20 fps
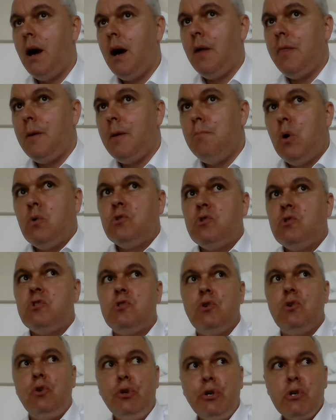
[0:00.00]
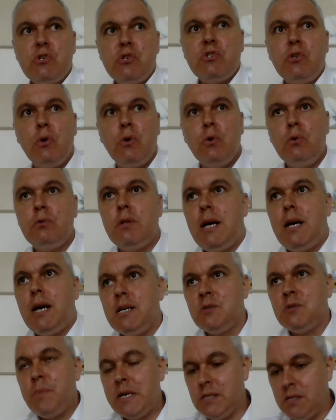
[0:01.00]
are the most undersold
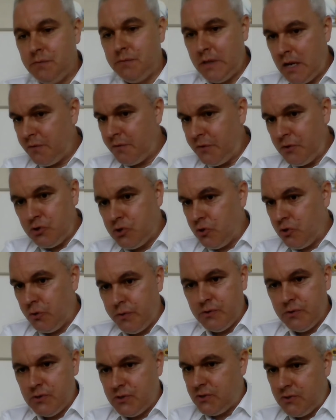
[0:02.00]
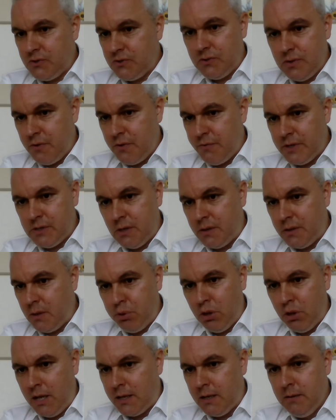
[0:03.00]
aspects of life insurance there is on the
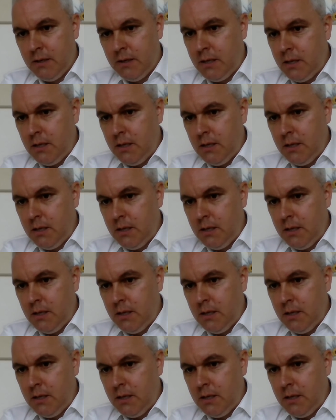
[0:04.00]
planet.